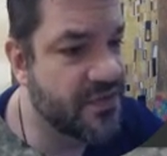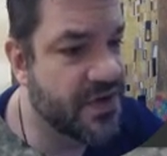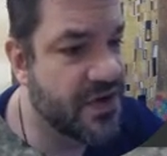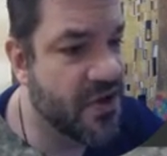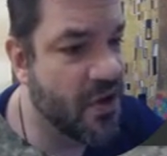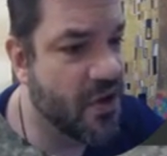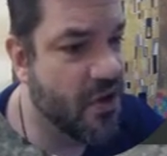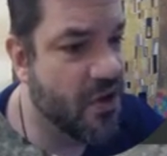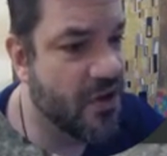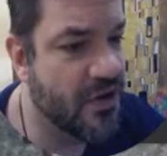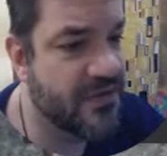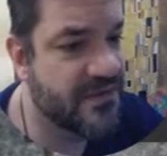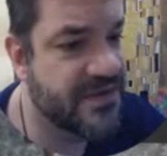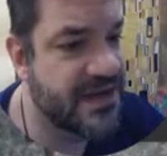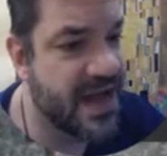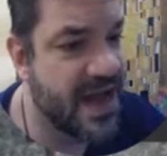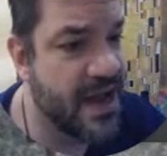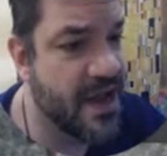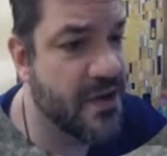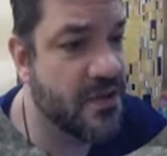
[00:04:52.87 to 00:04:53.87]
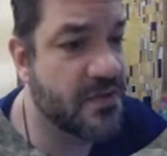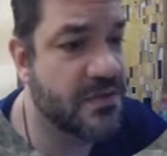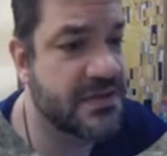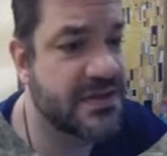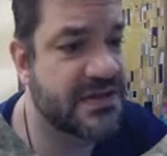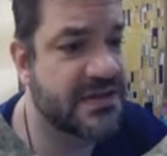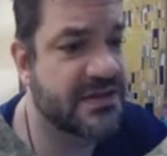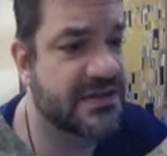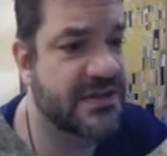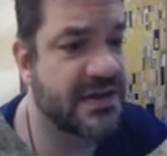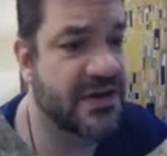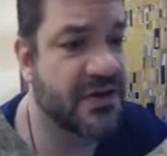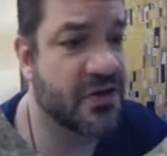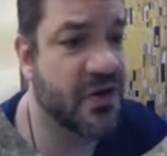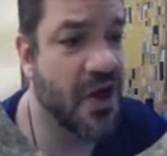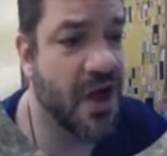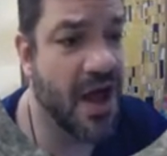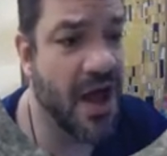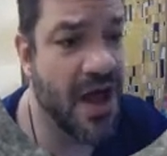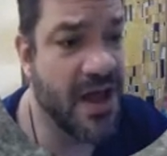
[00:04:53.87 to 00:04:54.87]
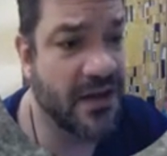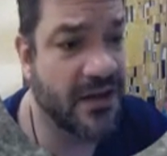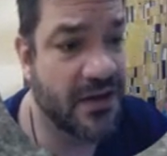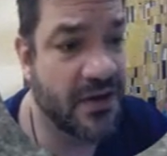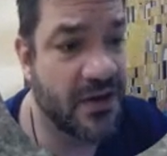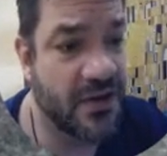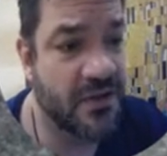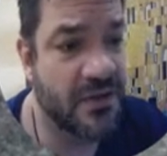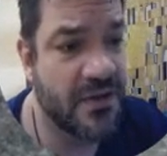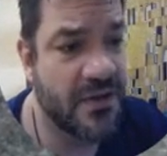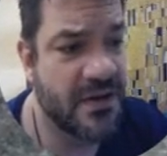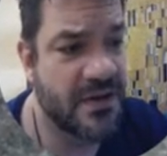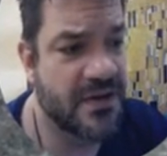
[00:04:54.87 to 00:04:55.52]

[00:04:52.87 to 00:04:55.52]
carved out that are hollow,